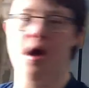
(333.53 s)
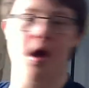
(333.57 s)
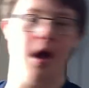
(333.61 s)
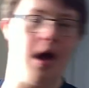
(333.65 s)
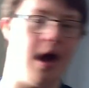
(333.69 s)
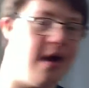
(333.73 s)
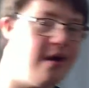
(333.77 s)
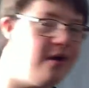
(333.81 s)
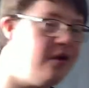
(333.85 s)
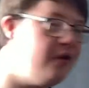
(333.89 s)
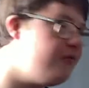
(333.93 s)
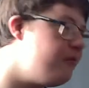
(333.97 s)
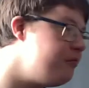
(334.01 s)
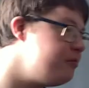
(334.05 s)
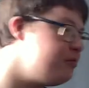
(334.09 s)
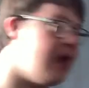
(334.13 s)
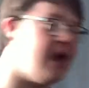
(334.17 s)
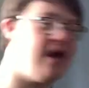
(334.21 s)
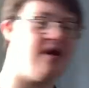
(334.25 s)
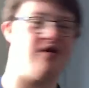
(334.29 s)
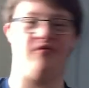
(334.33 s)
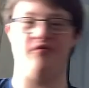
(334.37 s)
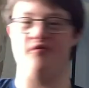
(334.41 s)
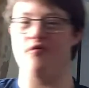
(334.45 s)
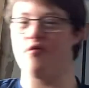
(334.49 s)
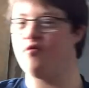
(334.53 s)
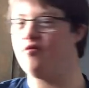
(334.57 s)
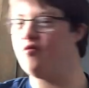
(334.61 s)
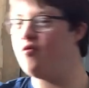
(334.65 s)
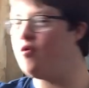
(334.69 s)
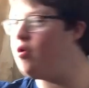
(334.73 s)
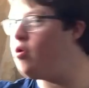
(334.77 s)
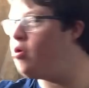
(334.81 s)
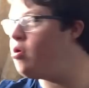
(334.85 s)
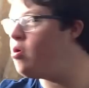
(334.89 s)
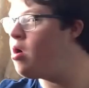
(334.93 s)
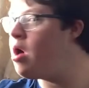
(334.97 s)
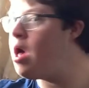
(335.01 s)
I love thanks
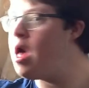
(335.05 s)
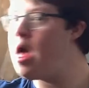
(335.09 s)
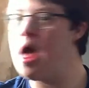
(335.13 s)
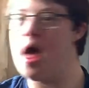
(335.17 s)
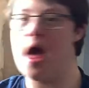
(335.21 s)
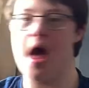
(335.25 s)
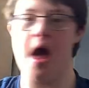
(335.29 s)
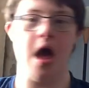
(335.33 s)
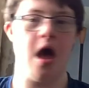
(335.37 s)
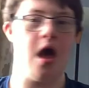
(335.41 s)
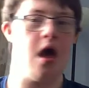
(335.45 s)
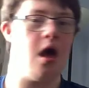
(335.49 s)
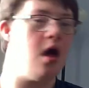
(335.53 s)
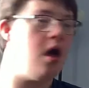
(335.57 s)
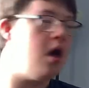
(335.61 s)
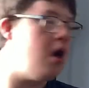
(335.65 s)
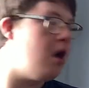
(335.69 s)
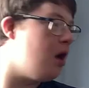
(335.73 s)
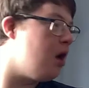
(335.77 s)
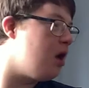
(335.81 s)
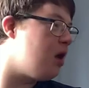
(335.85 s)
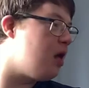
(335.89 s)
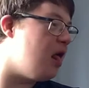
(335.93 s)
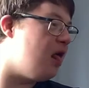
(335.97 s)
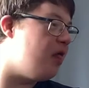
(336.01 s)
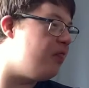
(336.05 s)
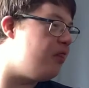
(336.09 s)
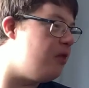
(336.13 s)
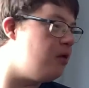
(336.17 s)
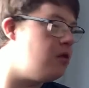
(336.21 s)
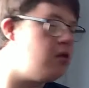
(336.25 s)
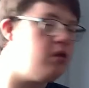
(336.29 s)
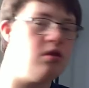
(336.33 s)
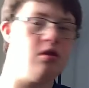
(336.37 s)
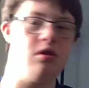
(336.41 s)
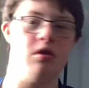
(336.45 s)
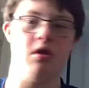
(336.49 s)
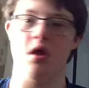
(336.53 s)
before
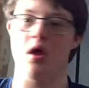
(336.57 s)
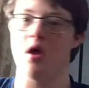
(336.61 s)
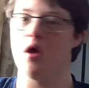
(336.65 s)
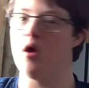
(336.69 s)
Kevin